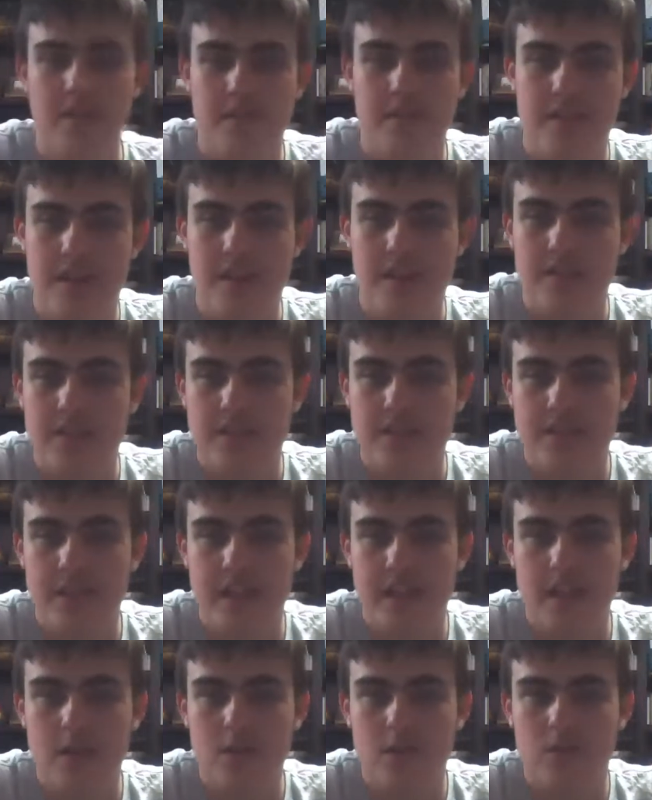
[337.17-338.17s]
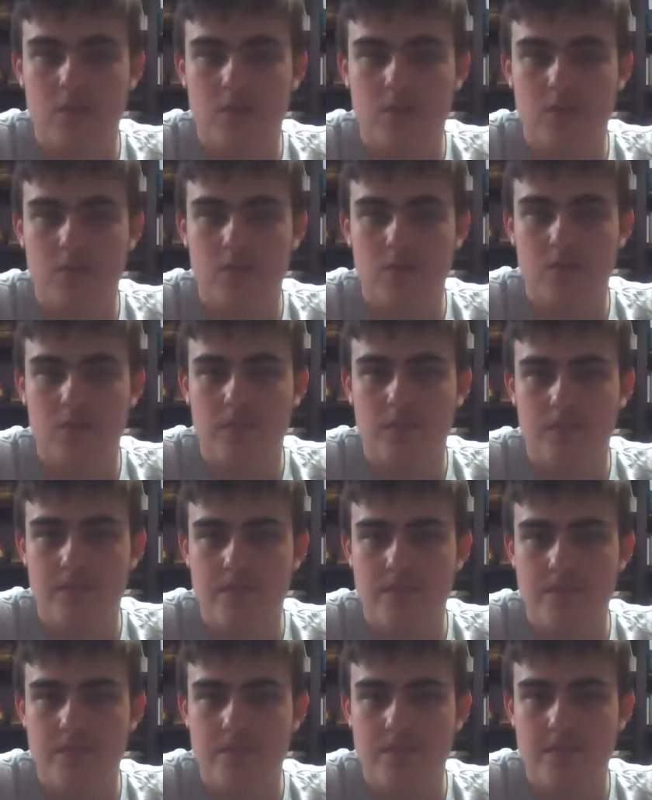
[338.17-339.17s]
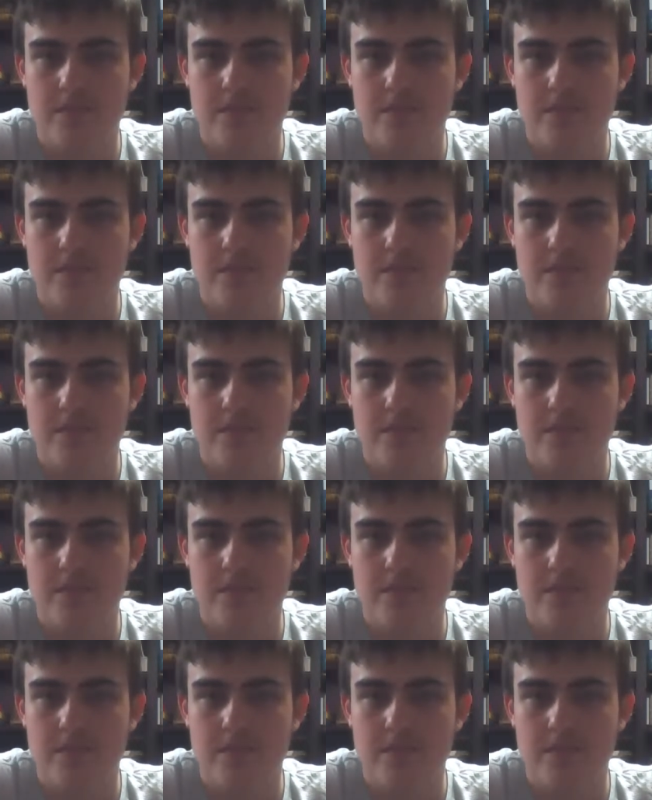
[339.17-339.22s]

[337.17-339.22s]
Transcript: editing. There is a